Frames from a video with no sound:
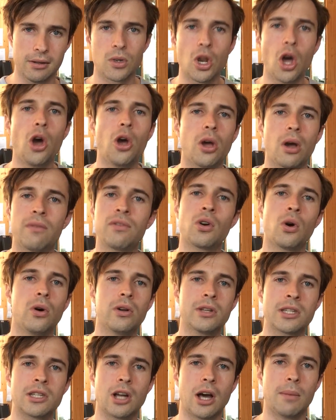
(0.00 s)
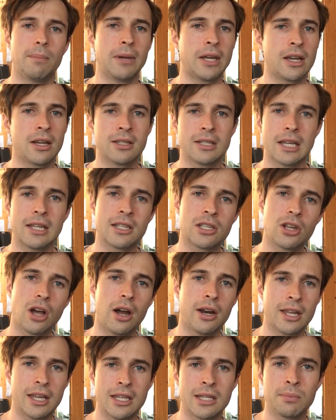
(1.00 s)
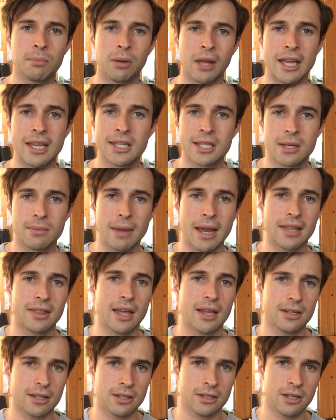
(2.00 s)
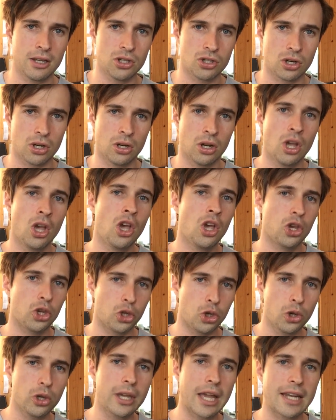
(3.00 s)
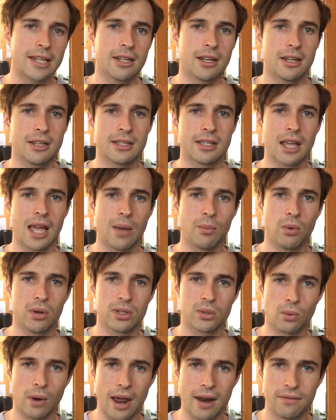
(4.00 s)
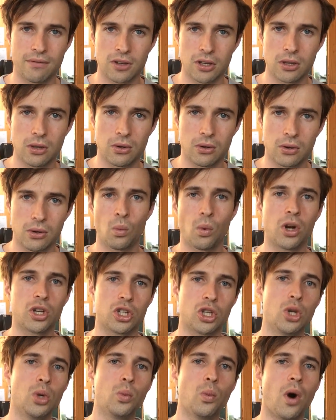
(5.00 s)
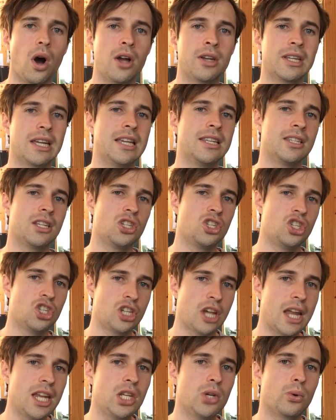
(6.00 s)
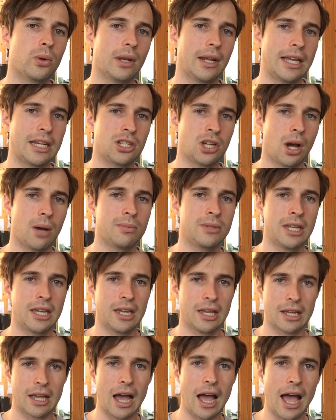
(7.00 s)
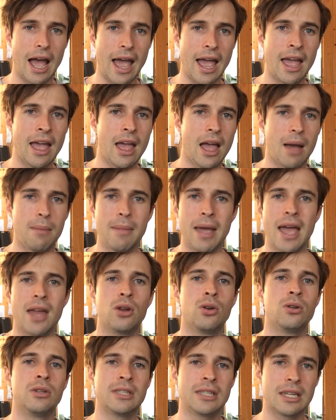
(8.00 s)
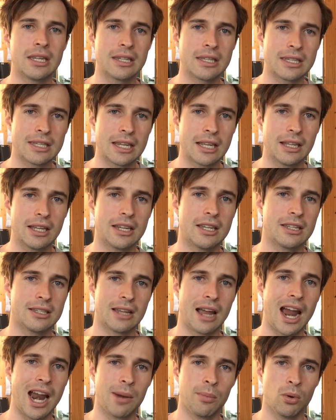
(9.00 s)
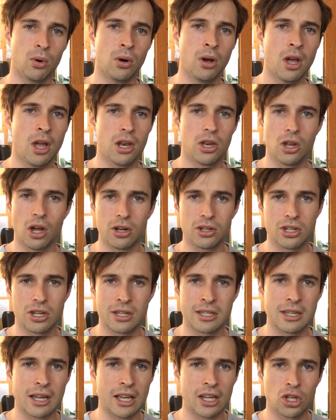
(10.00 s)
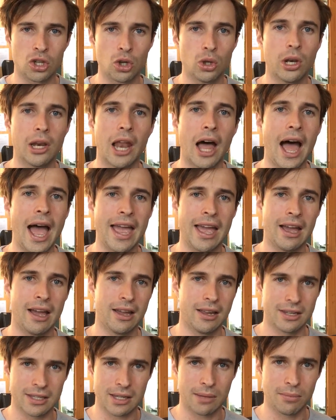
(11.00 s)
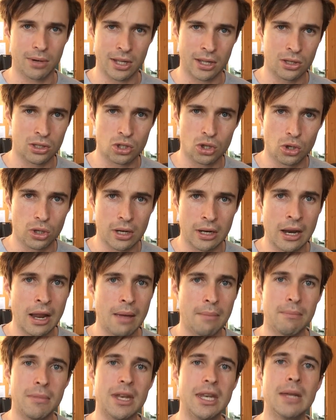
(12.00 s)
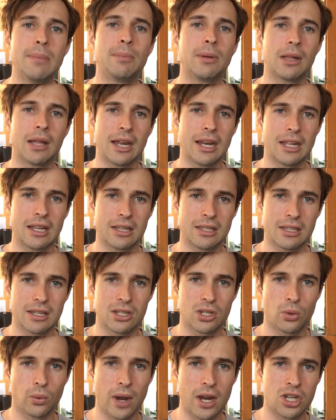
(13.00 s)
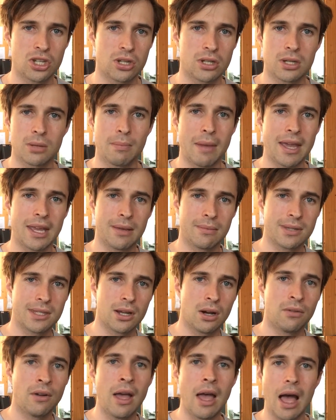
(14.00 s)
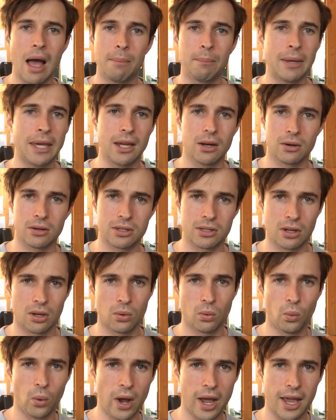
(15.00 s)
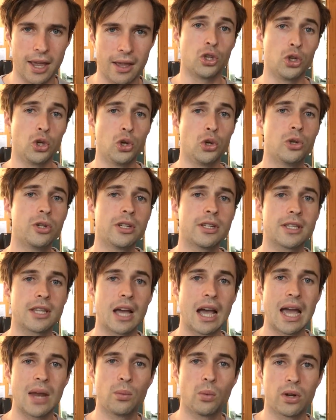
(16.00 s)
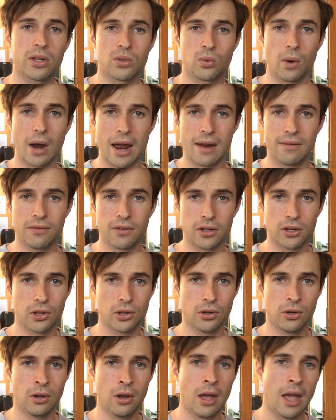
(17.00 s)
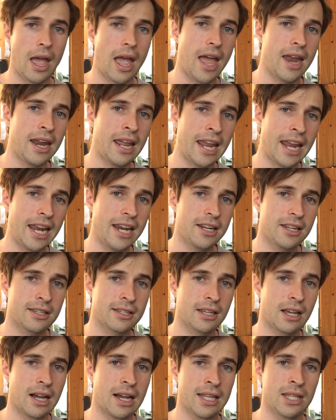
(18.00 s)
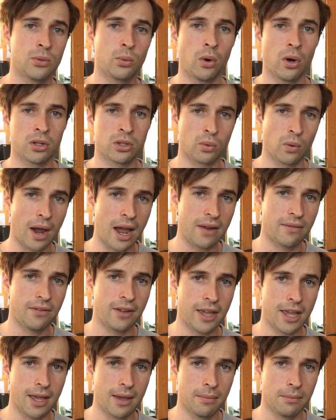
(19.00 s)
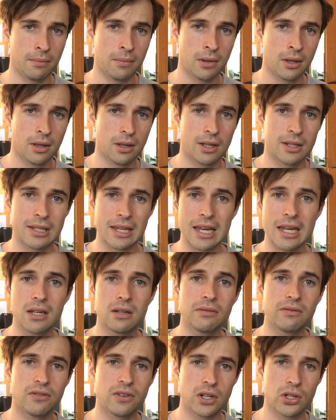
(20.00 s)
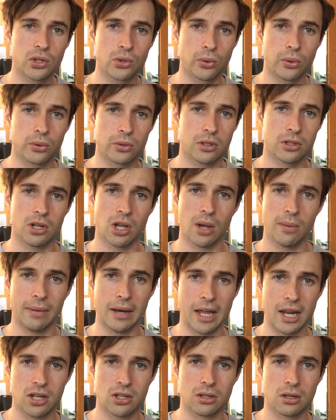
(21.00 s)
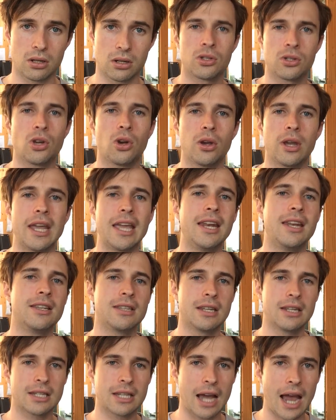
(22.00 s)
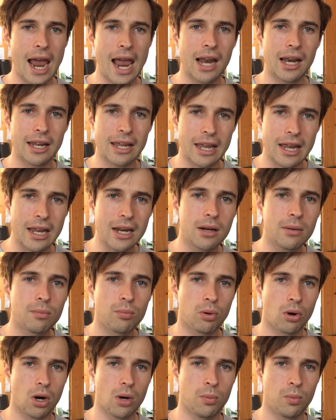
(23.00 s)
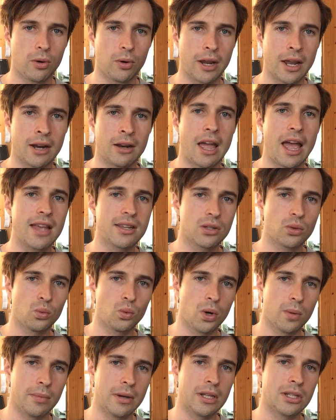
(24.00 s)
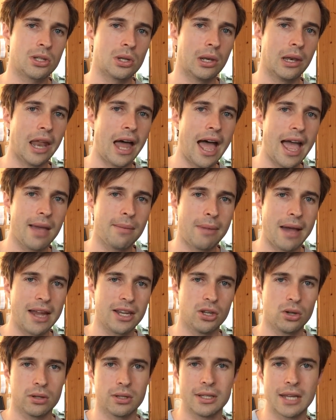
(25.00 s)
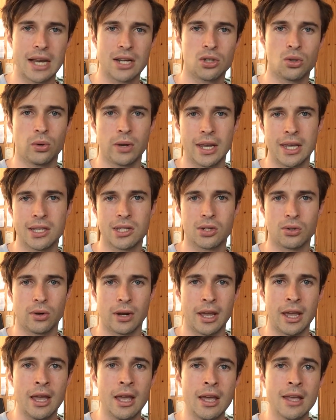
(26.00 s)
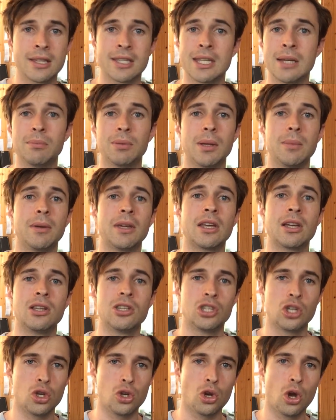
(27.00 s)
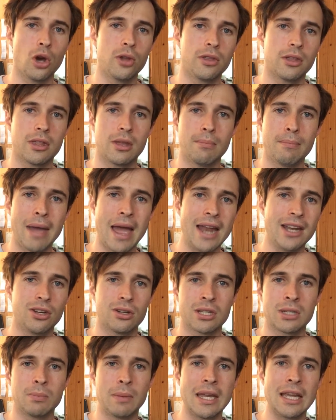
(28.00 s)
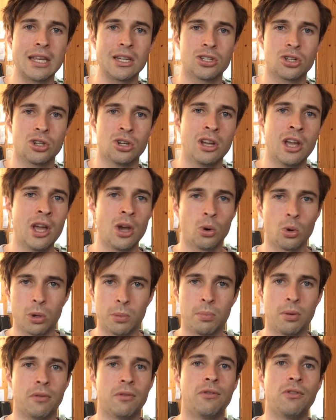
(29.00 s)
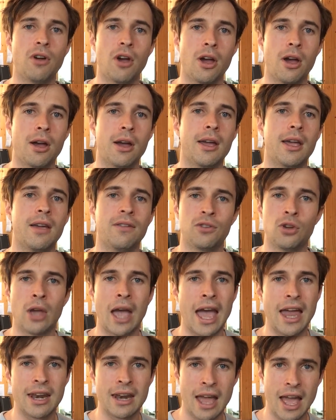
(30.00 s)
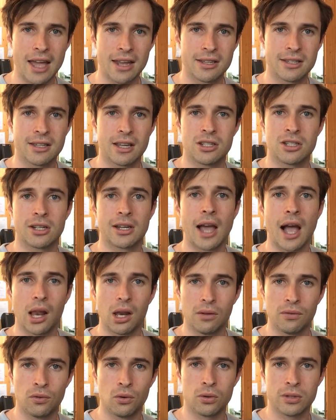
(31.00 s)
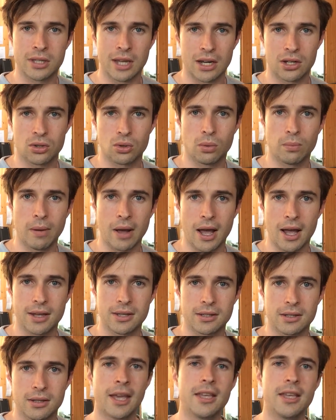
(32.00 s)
No, of course not, because it's not his place to make that decision. You get to decide what's right for you. What you want is a genuinely top tier guy, a man who's sincerely desirable, not just a good liar and somebody who's good at manipulating a situation to make himself appear a certain way. You decide what's right for you, and he decides what's right for him. It's individual determination. So it is entirely inappropriate as a woman to lie about your sexual history simply because you know that the man you're speaking to would prefer if you hadn't had such a colorful sexual past.